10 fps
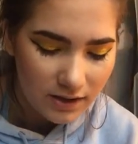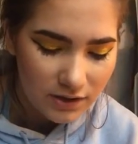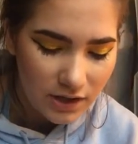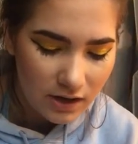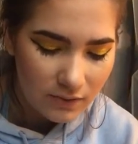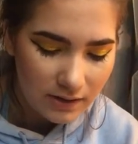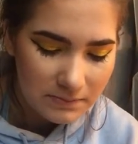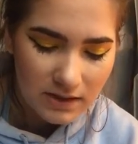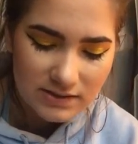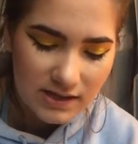No, I'm
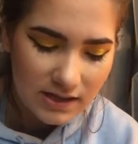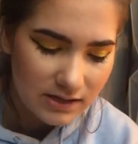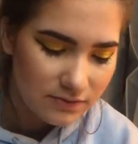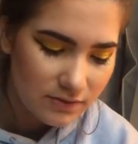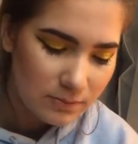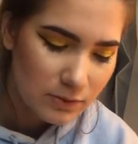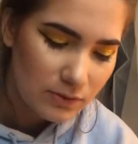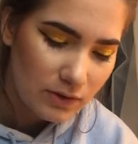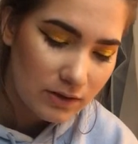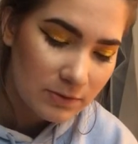not excited for the
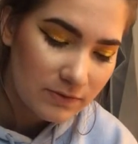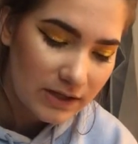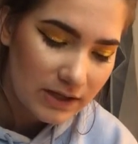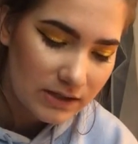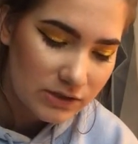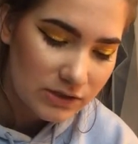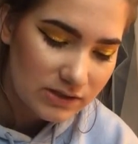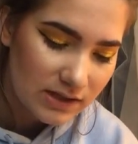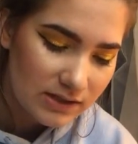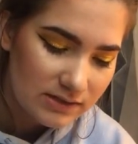Mulan movie just
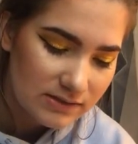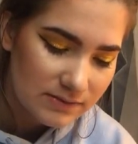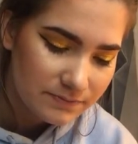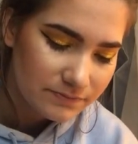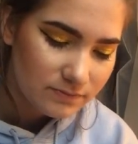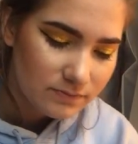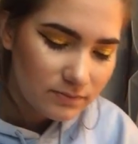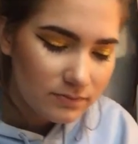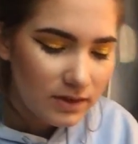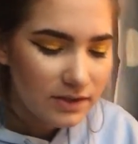because
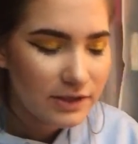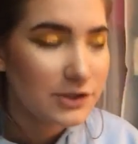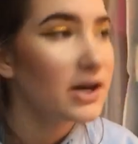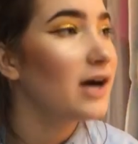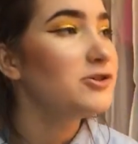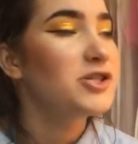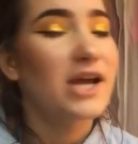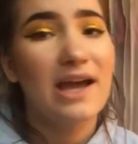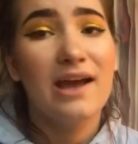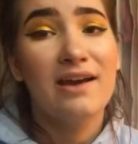they took out
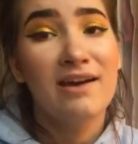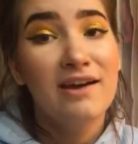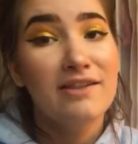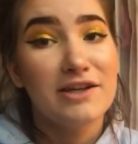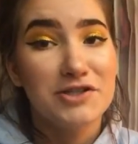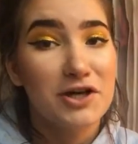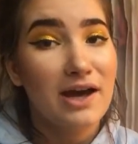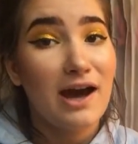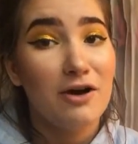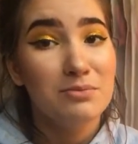Shang, they took
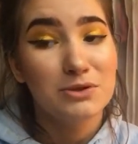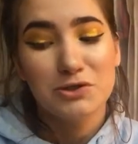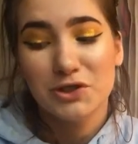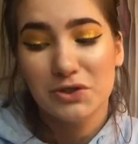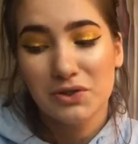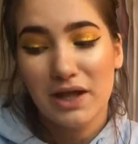out Mushu.